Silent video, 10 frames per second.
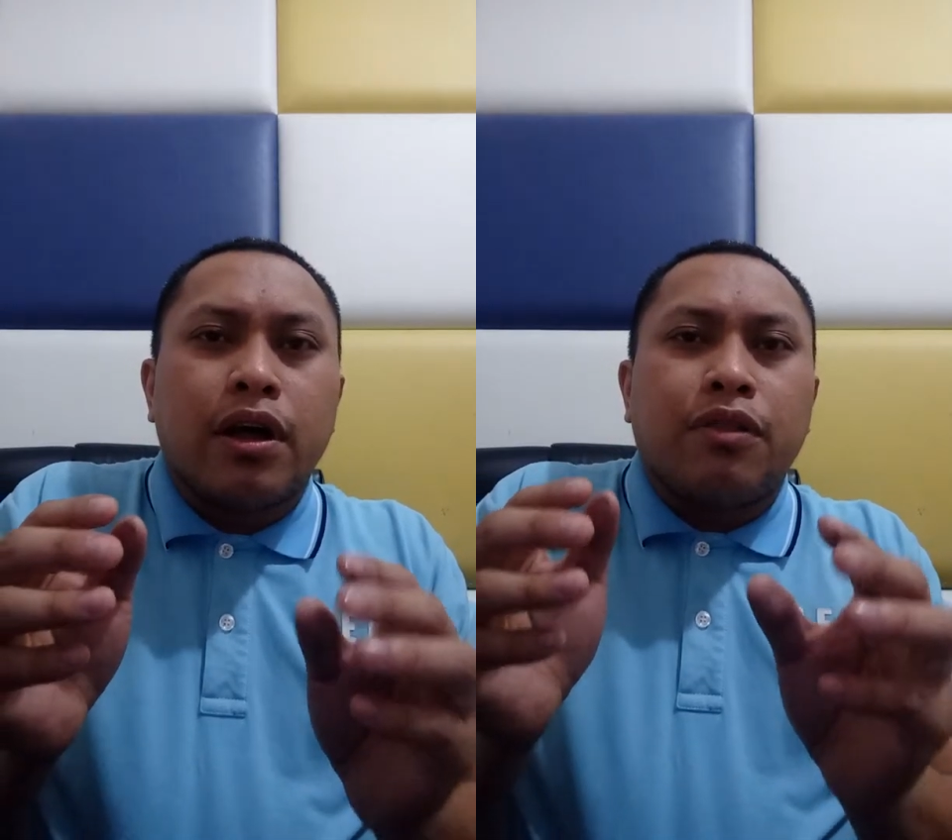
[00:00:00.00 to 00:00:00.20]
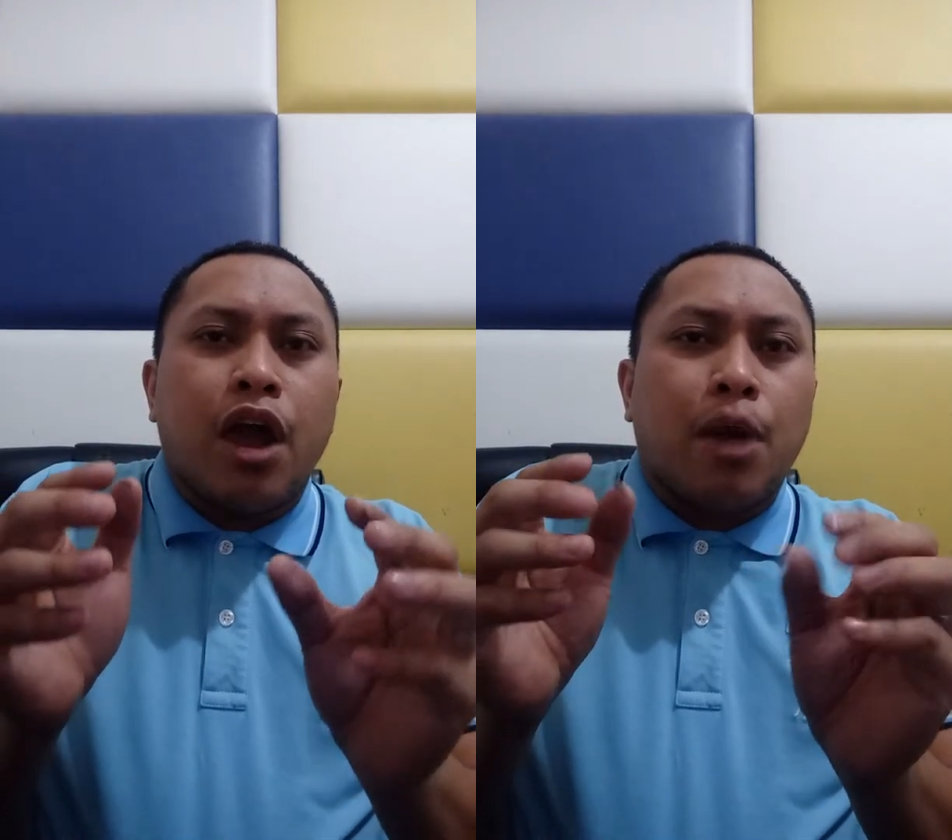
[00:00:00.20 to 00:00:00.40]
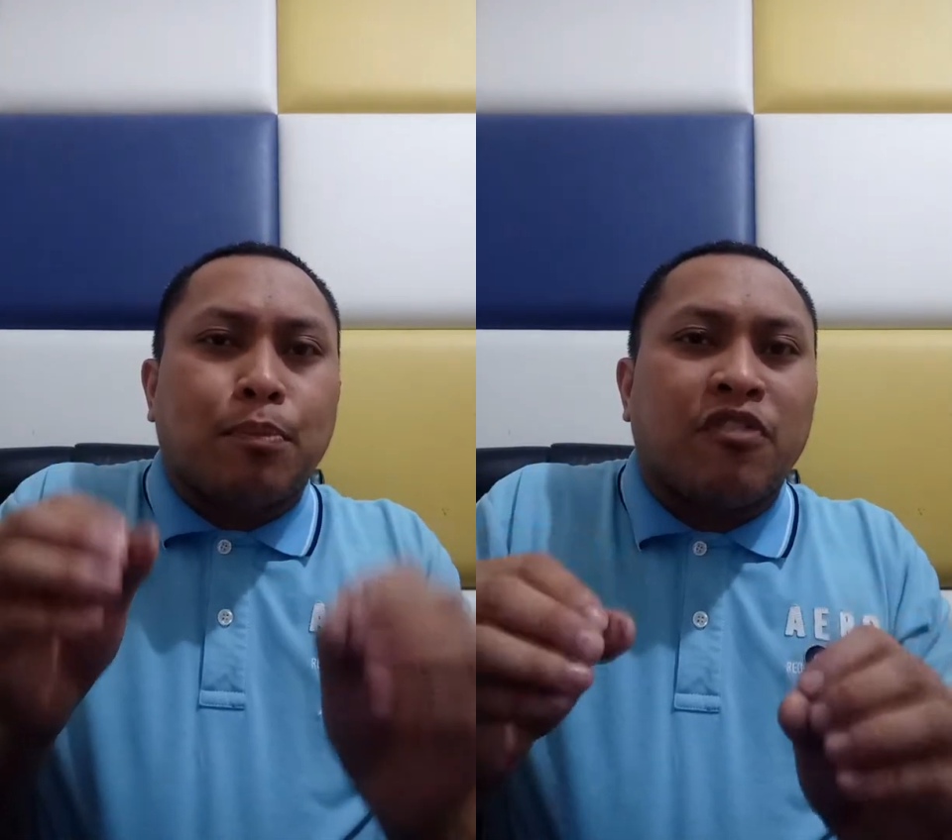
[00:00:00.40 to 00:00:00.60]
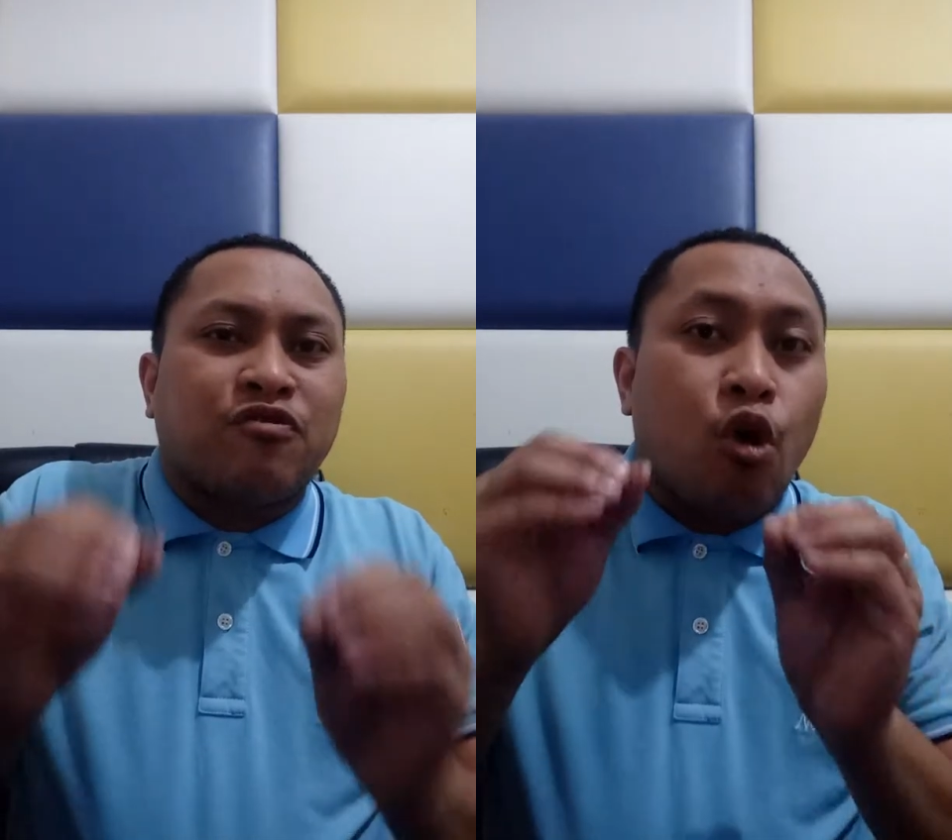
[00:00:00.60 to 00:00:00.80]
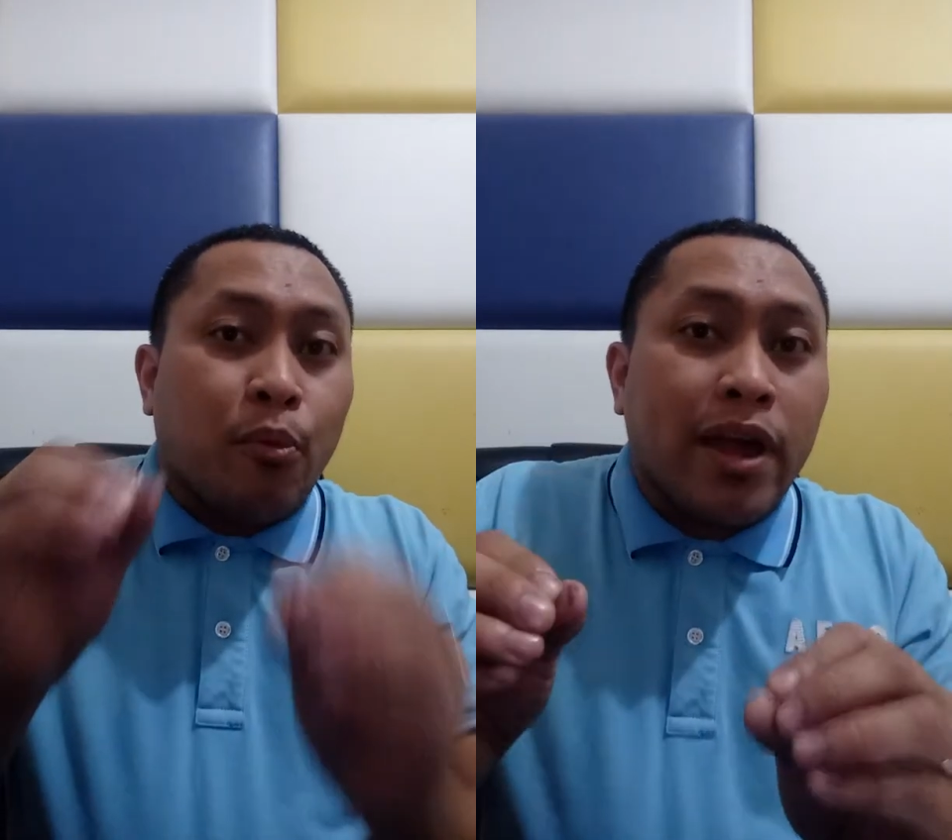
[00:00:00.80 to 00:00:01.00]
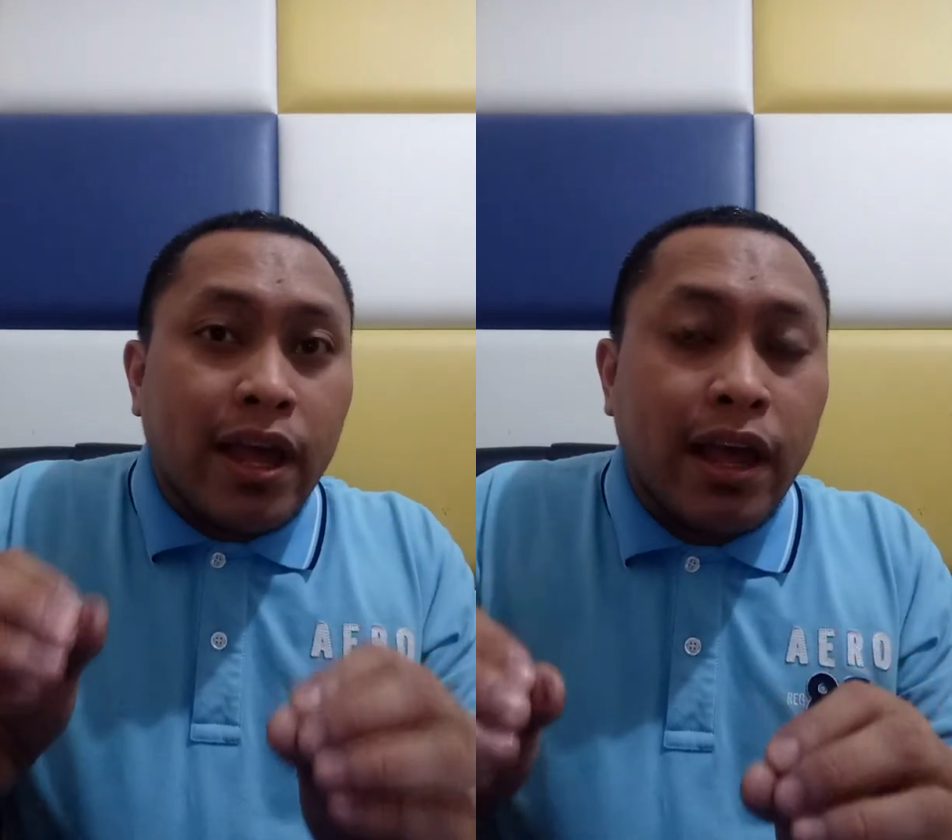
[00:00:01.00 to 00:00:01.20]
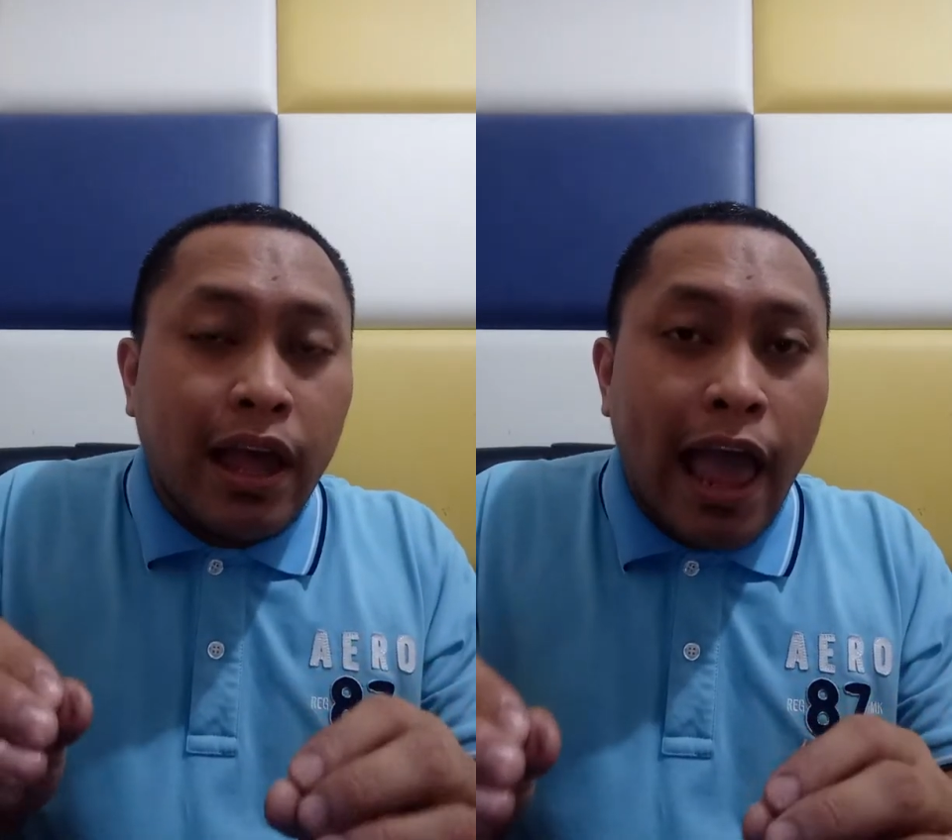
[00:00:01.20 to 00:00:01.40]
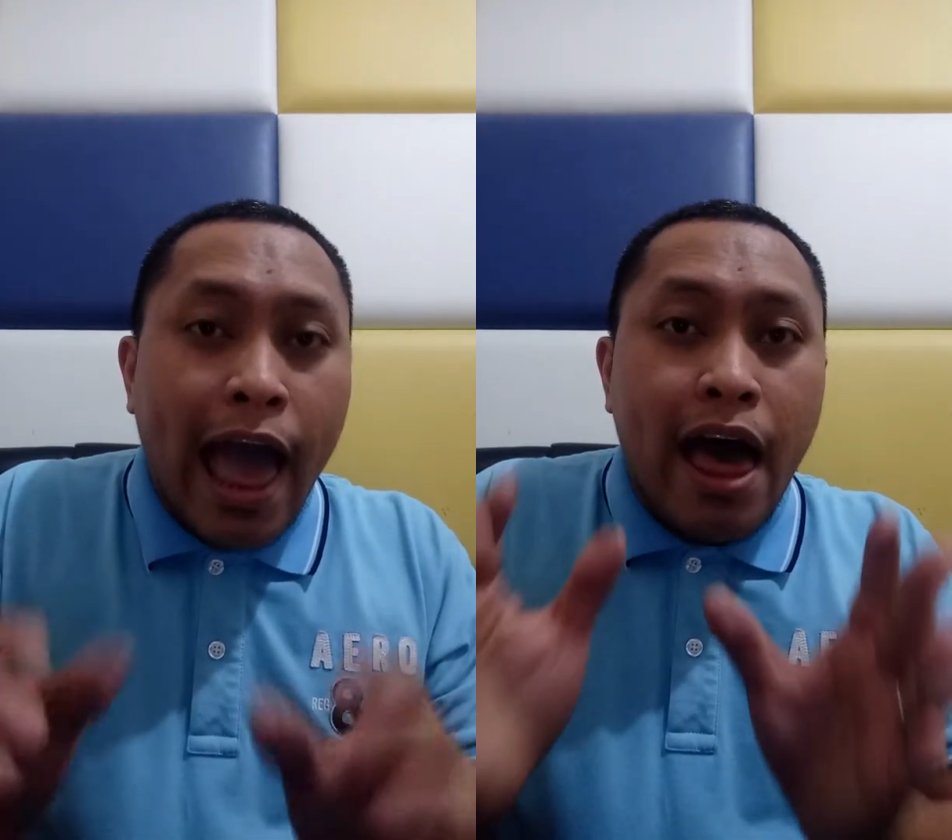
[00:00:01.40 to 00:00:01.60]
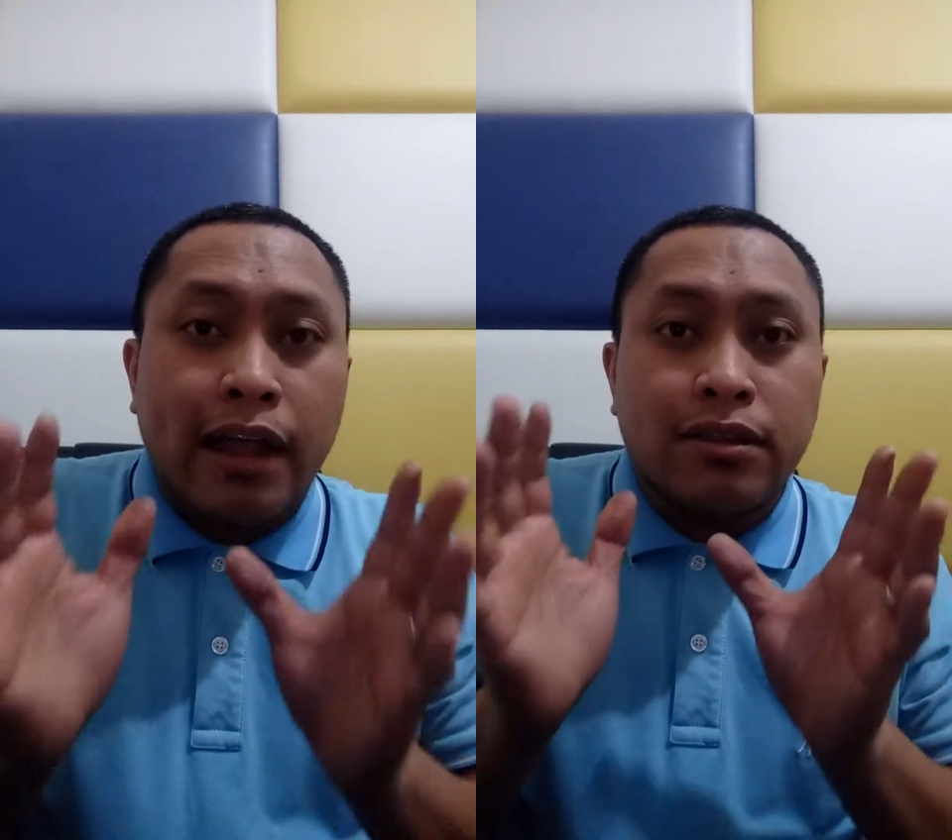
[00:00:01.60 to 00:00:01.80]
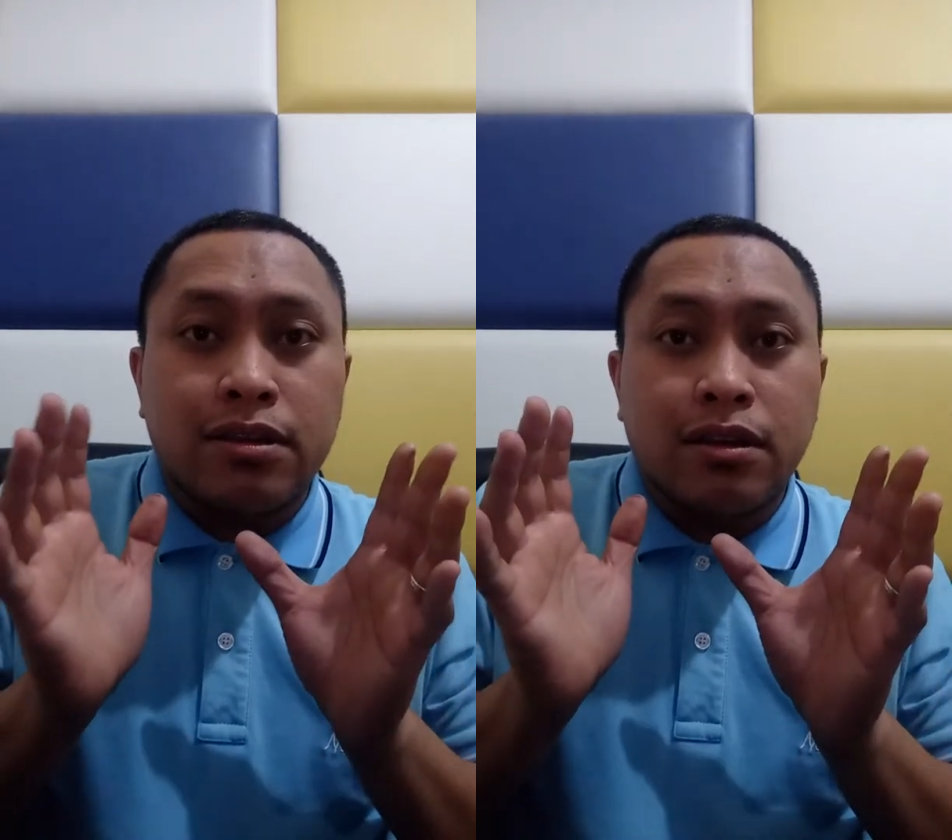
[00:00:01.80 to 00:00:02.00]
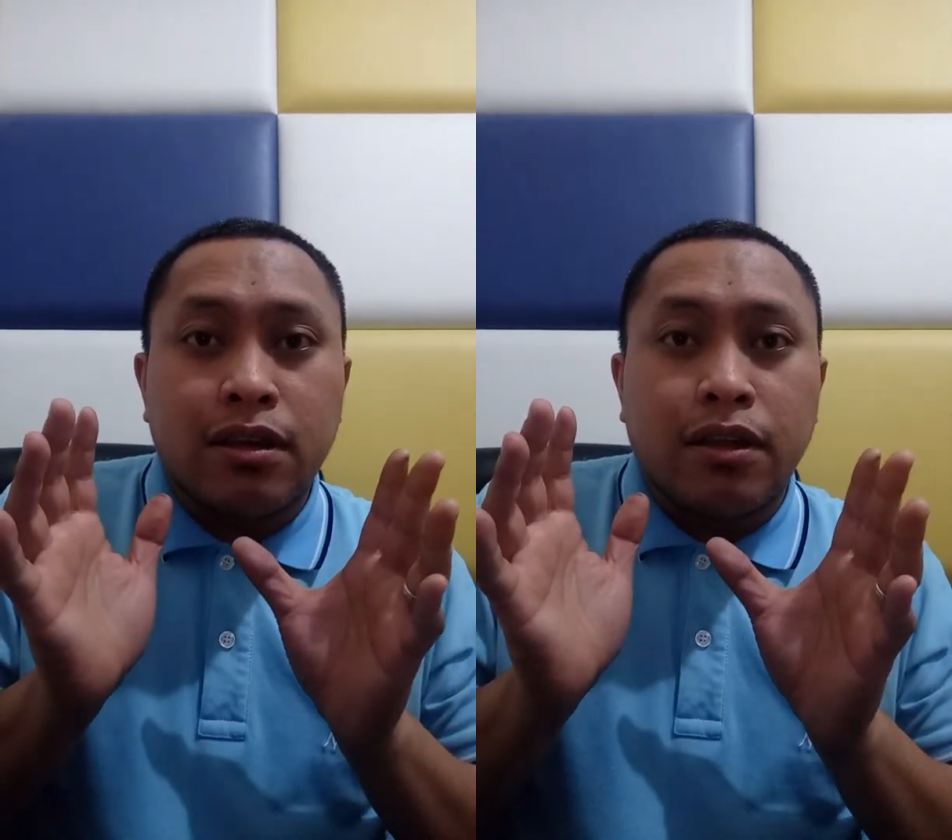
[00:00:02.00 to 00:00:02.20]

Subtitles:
they are performing at